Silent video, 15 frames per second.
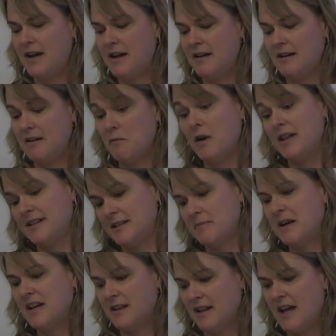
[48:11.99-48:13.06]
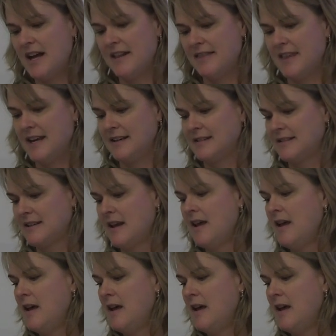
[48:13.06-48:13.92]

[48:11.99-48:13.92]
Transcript: uh, well, it's about a lot of things.